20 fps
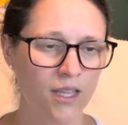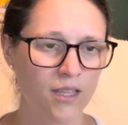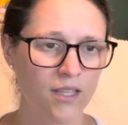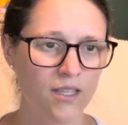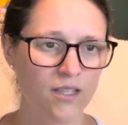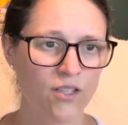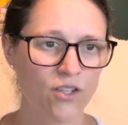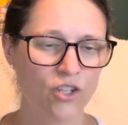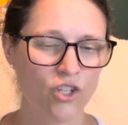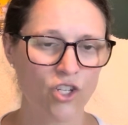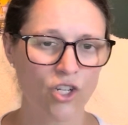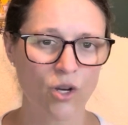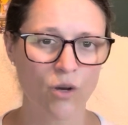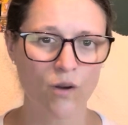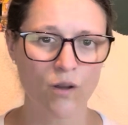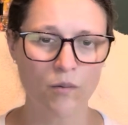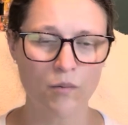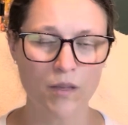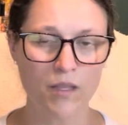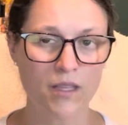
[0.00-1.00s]
This is
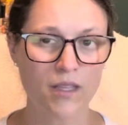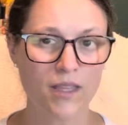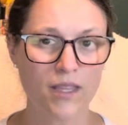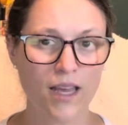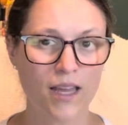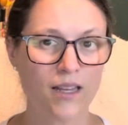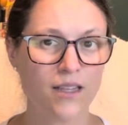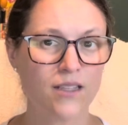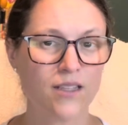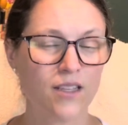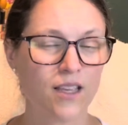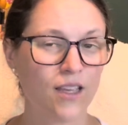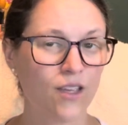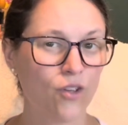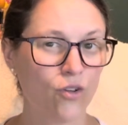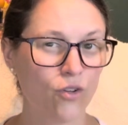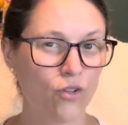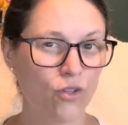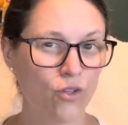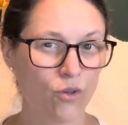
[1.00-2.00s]
showing me that that is a
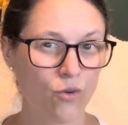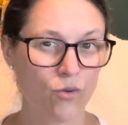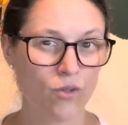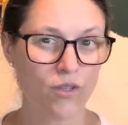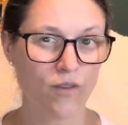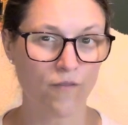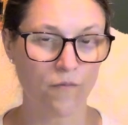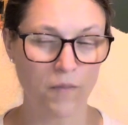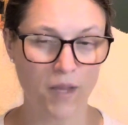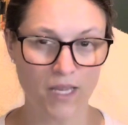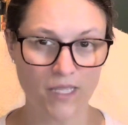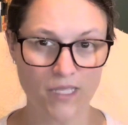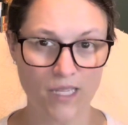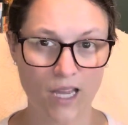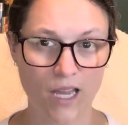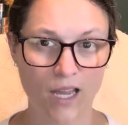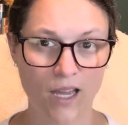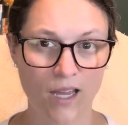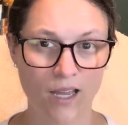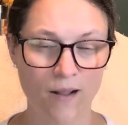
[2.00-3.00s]
good use of my
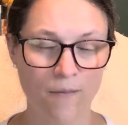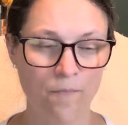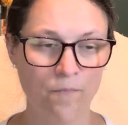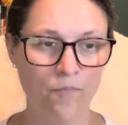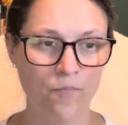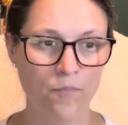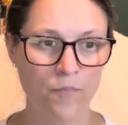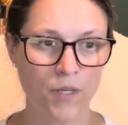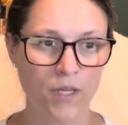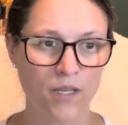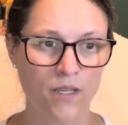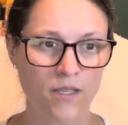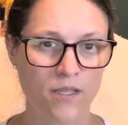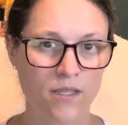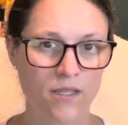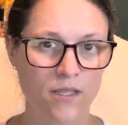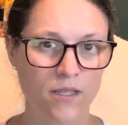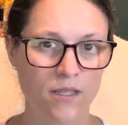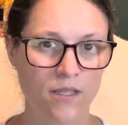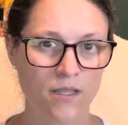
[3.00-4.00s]
time
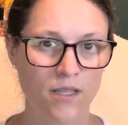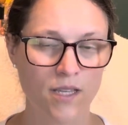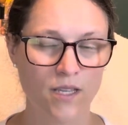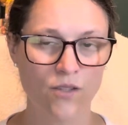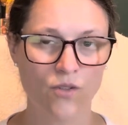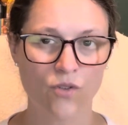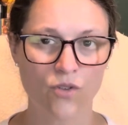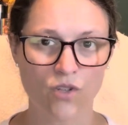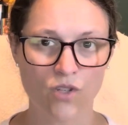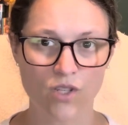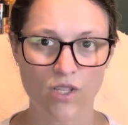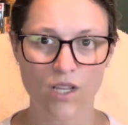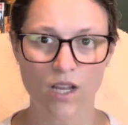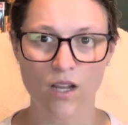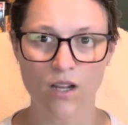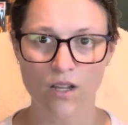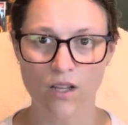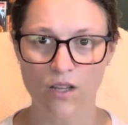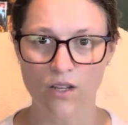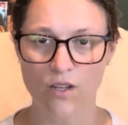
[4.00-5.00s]
because these are
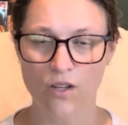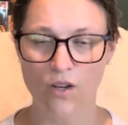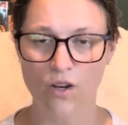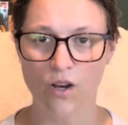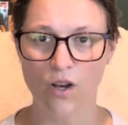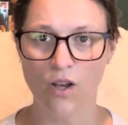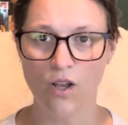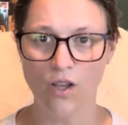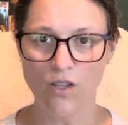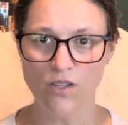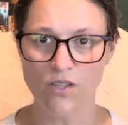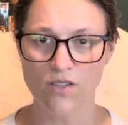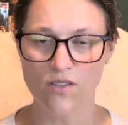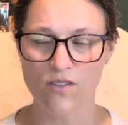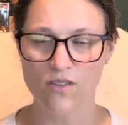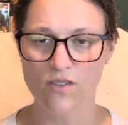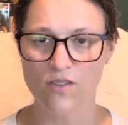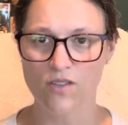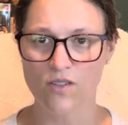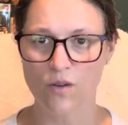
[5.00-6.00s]
sunk
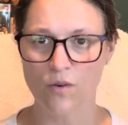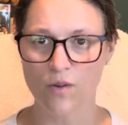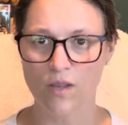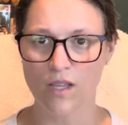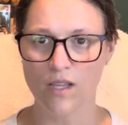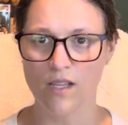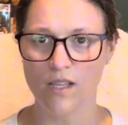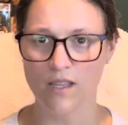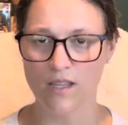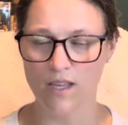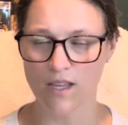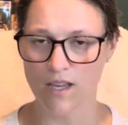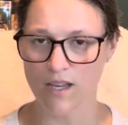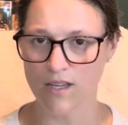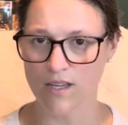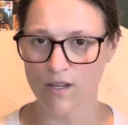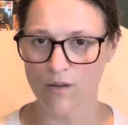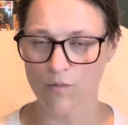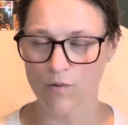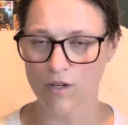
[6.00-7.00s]
costs. So anything I
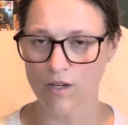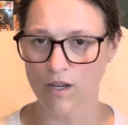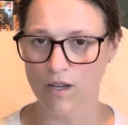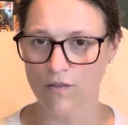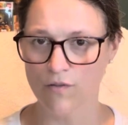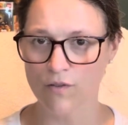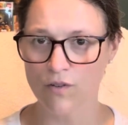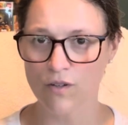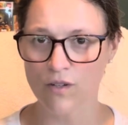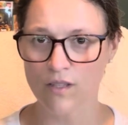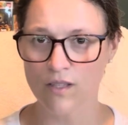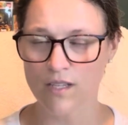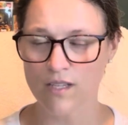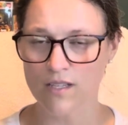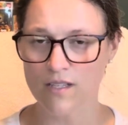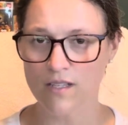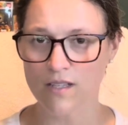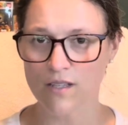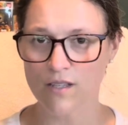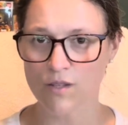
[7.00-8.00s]
can recover on
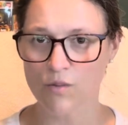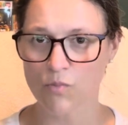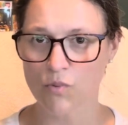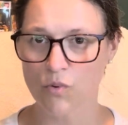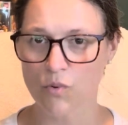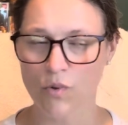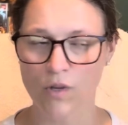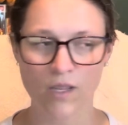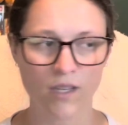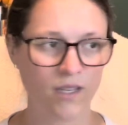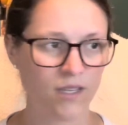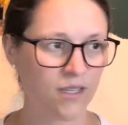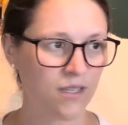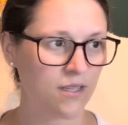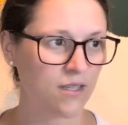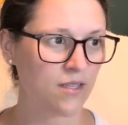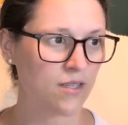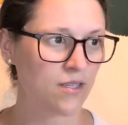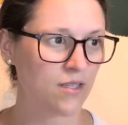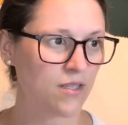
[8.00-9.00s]
these at this point
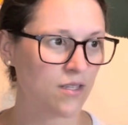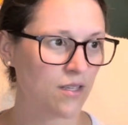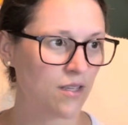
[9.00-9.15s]
is